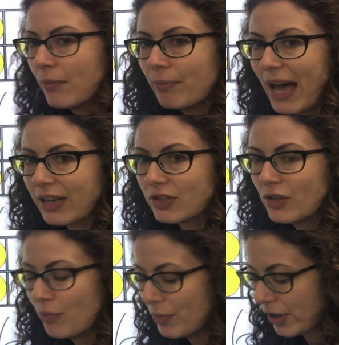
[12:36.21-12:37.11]
Back to
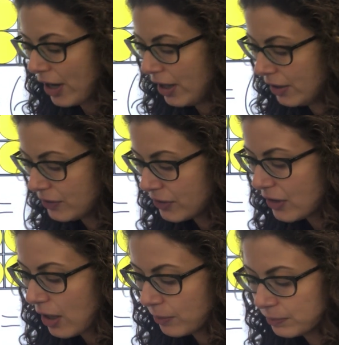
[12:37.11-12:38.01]
number cards.
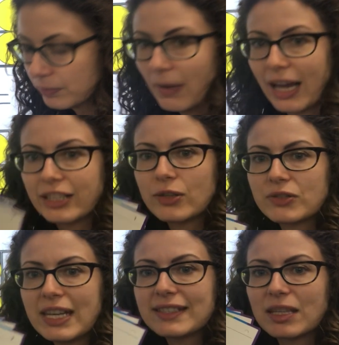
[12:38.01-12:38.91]
So I use
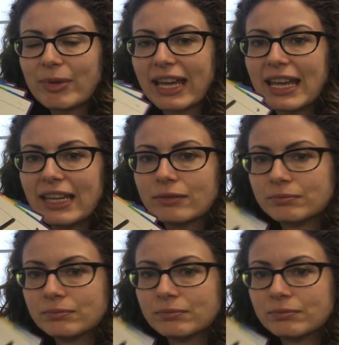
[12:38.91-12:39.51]
these at the beginning.